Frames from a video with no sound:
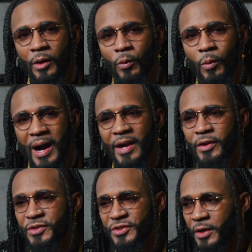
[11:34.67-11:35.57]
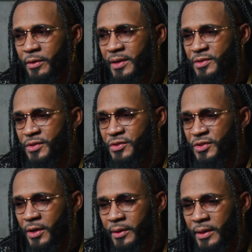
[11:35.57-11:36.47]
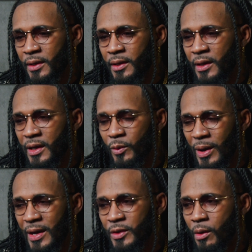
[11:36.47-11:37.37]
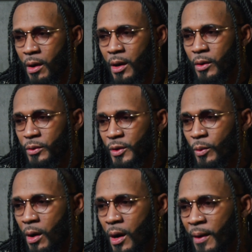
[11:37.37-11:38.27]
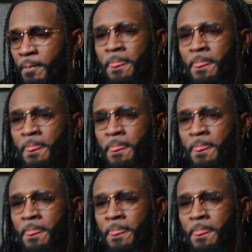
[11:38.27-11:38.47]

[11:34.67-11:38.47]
why your journey is your journey and why you are who you are.